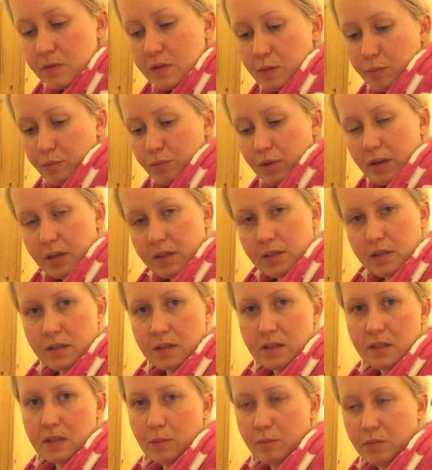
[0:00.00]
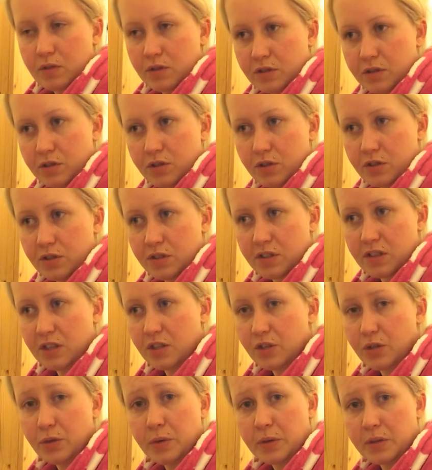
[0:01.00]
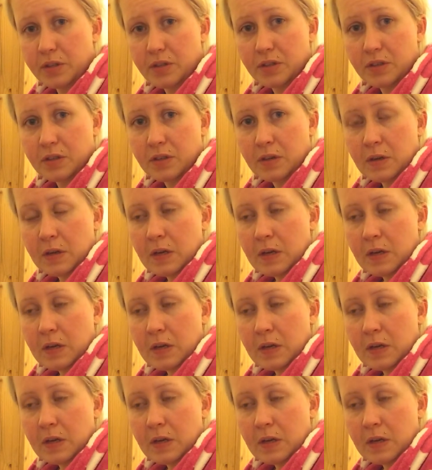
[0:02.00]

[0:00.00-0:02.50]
surprised that some surgeons, they do it.